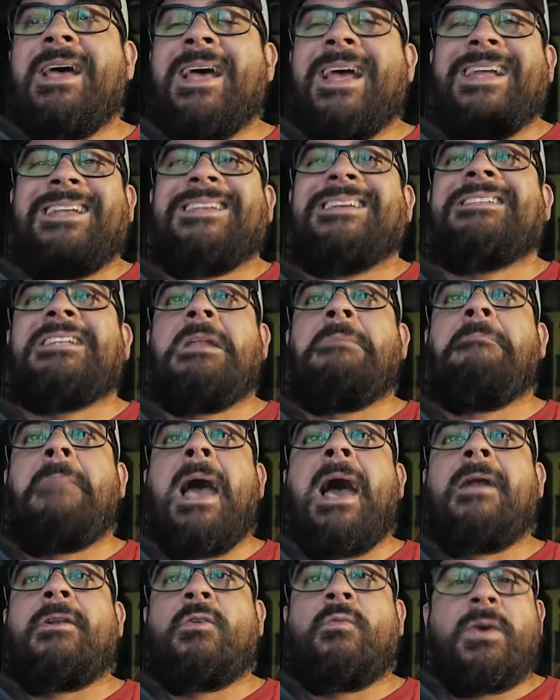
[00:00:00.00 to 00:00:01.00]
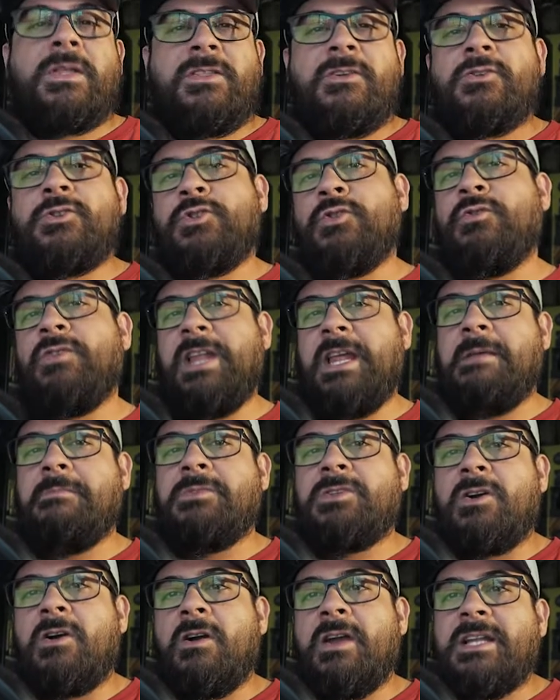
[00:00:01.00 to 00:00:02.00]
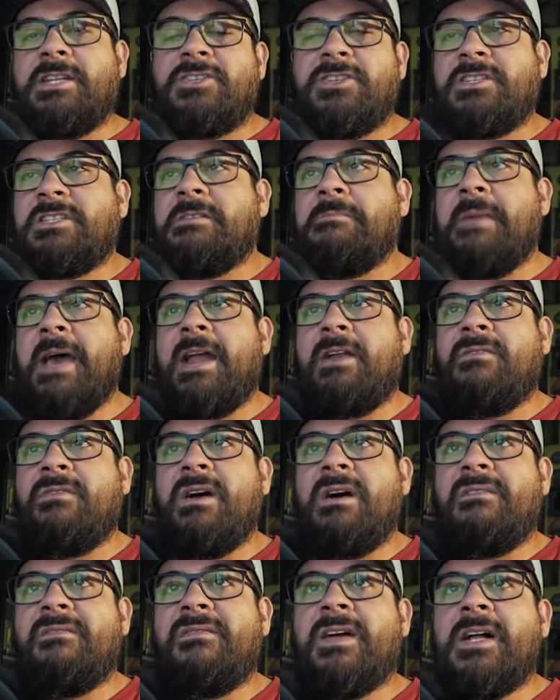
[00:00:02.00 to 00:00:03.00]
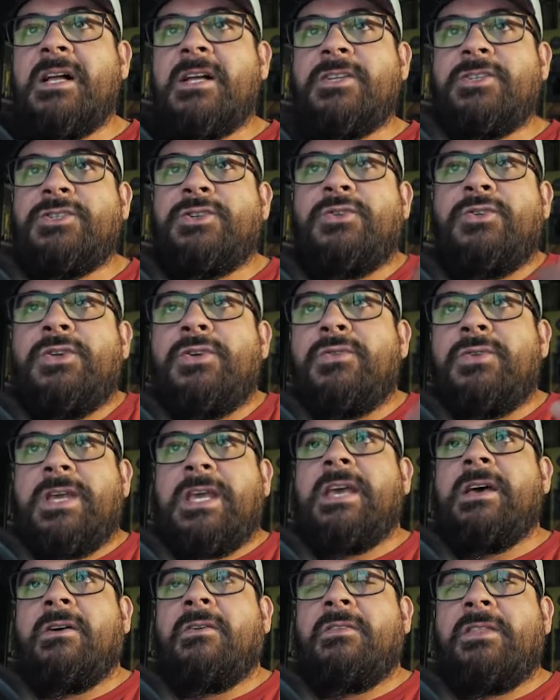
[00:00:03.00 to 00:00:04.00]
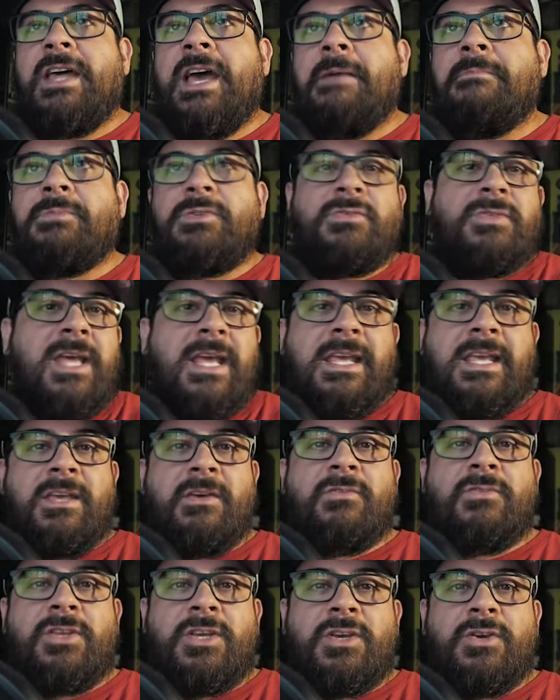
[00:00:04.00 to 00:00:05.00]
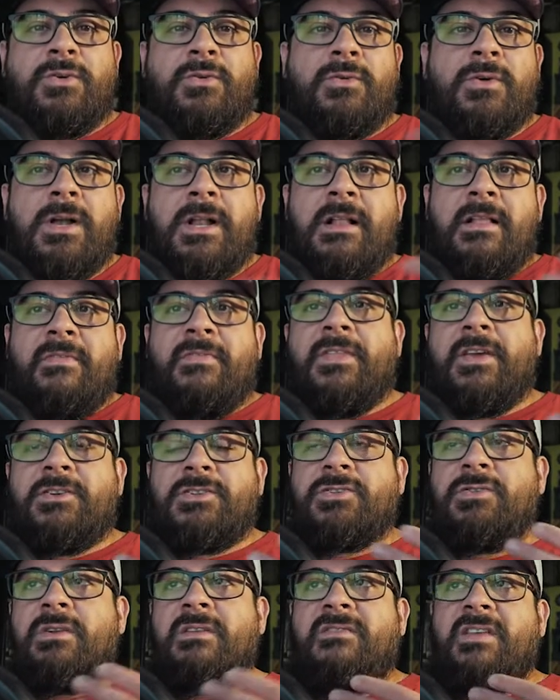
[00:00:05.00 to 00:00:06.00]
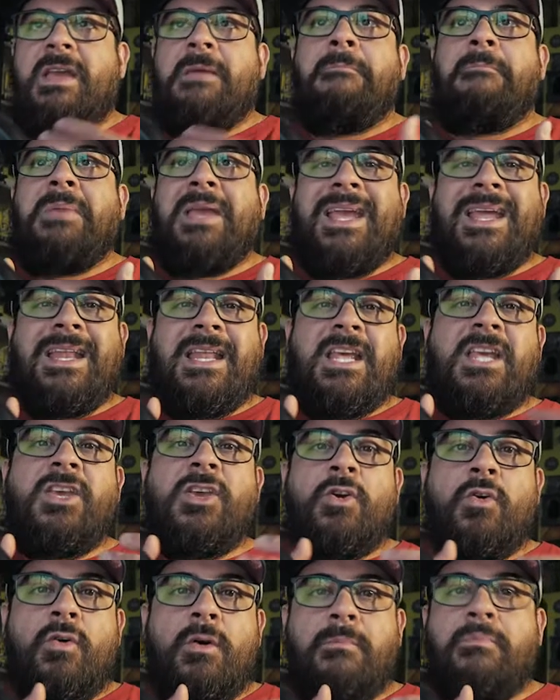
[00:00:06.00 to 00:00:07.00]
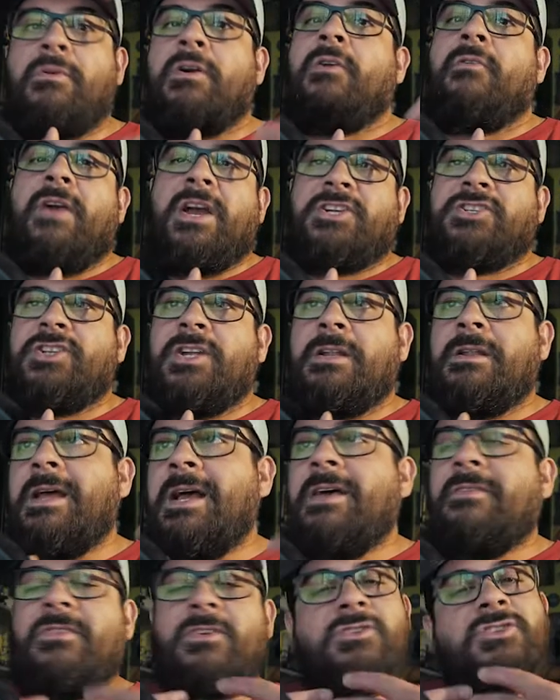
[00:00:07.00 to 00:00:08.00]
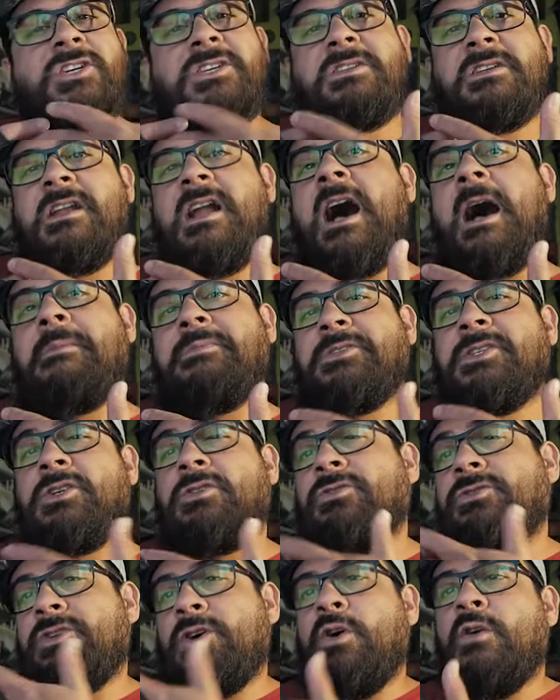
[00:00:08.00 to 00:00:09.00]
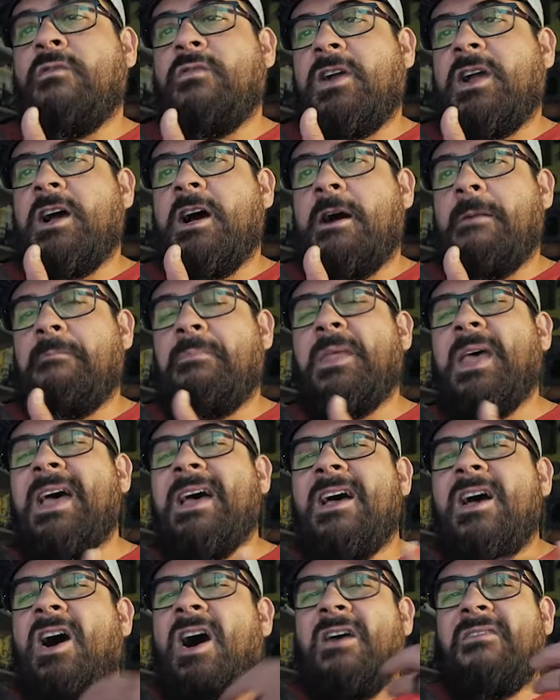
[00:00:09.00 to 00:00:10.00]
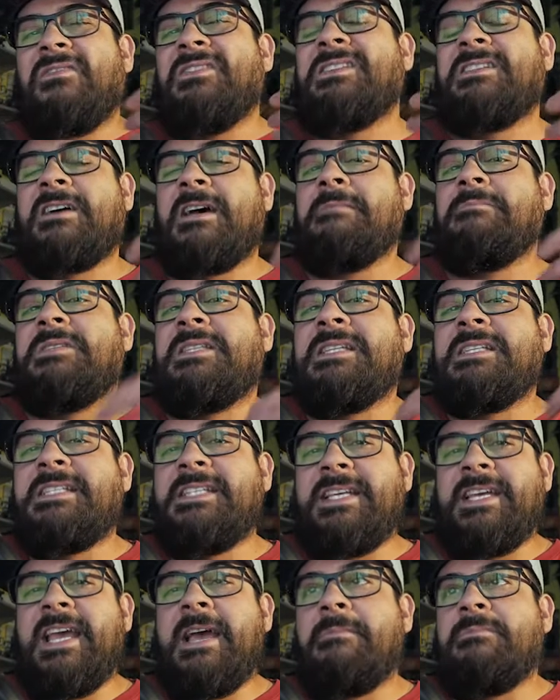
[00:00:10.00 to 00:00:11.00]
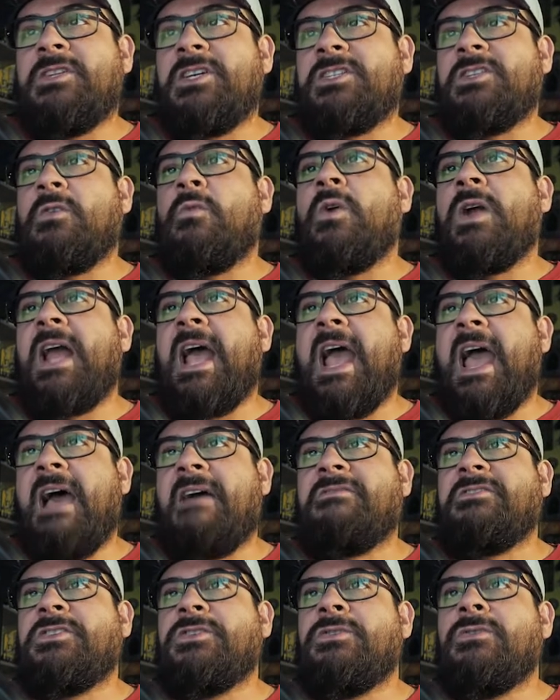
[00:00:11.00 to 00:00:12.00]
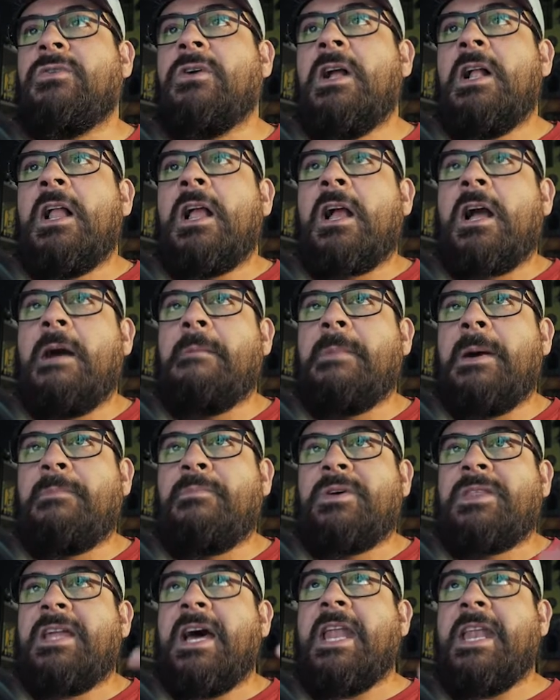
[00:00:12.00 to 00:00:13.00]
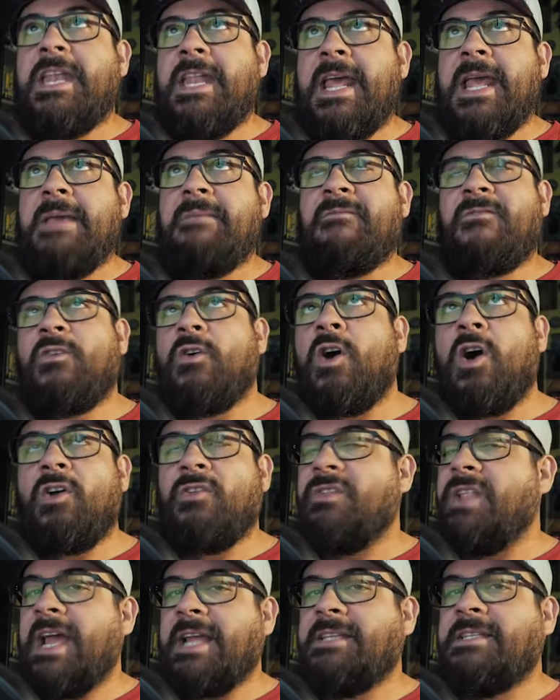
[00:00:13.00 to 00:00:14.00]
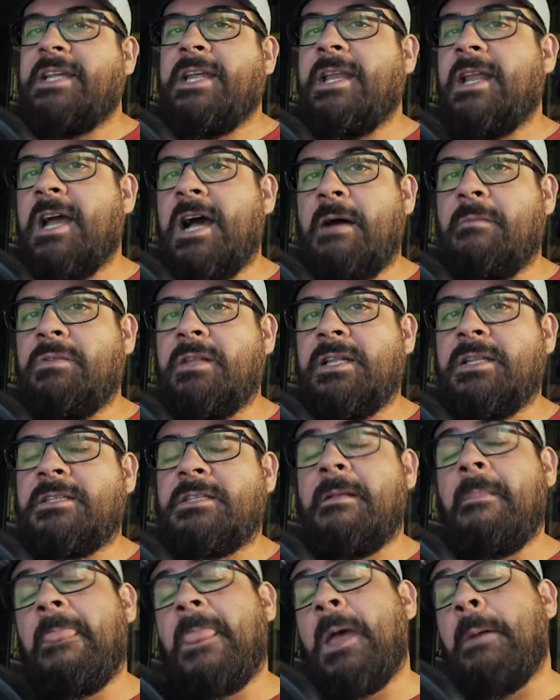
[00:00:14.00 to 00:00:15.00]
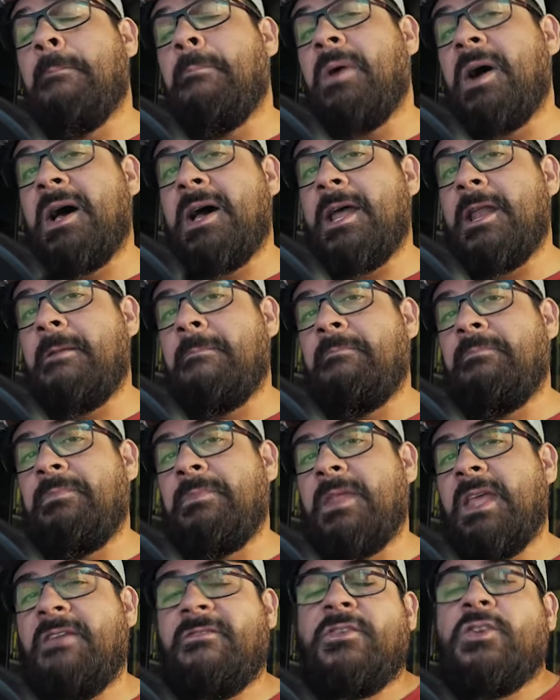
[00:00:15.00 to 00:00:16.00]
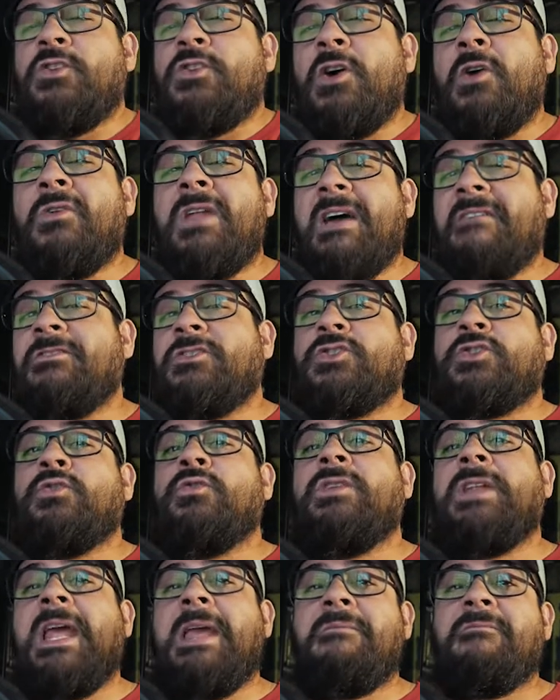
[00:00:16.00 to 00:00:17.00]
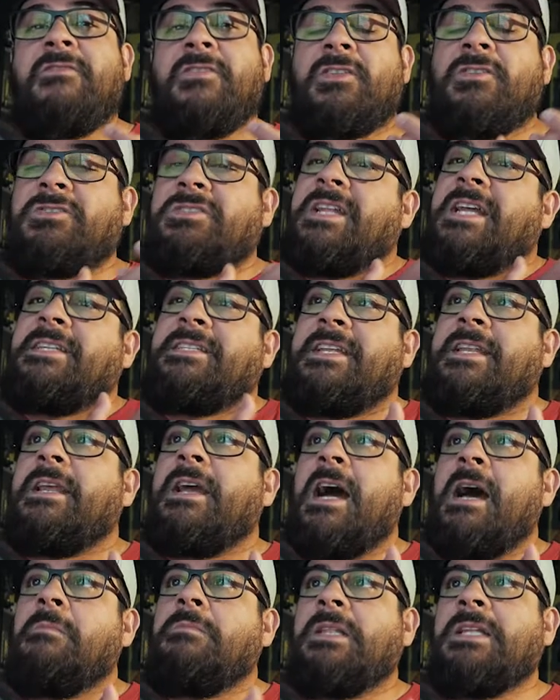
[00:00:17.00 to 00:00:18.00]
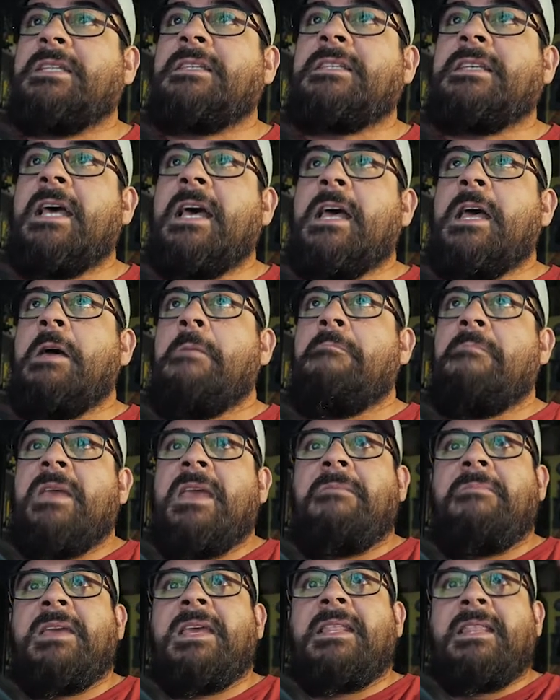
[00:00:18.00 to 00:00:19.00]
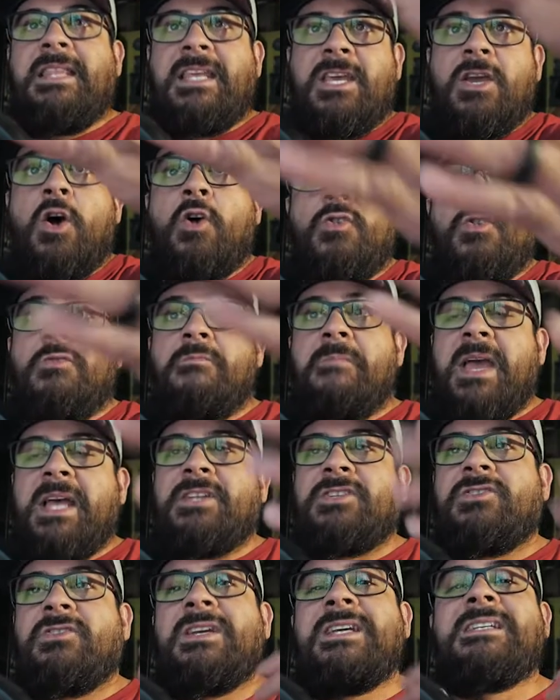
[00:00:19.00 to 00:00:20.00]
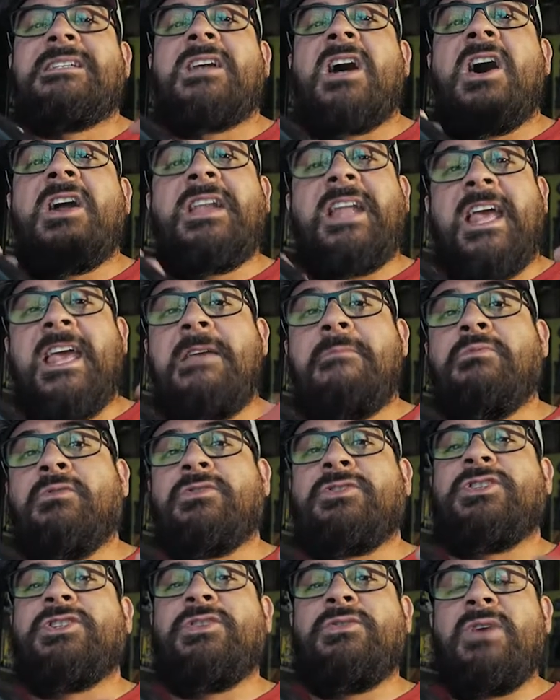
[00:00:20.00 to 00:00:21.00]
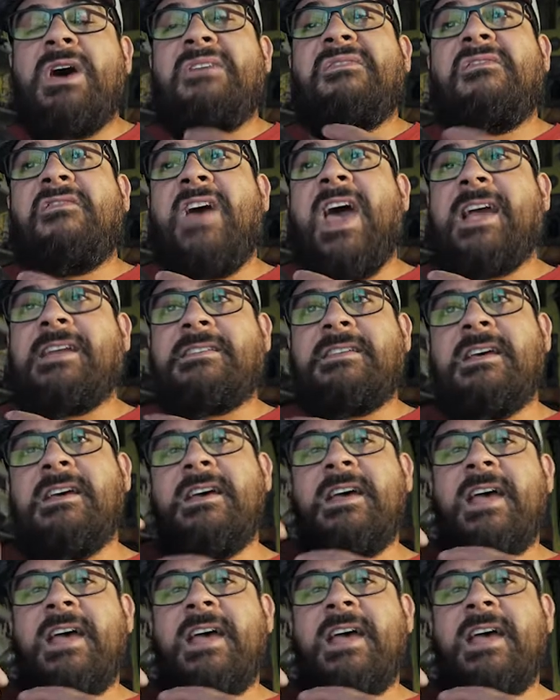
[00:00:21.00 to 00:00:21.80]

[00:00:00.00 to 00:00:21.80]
it doesn't matter what their true names are. It's just a matter of, do you kill them? Do they kill you? They're sort of impeding your progression. They're just an obstacle to overcome. Oftentimes, the DM doesn't want to have to come up with a name for all 19 goblins. But if you don't have a true name for those 19 goblins, maybe the Onomancer is unable to affect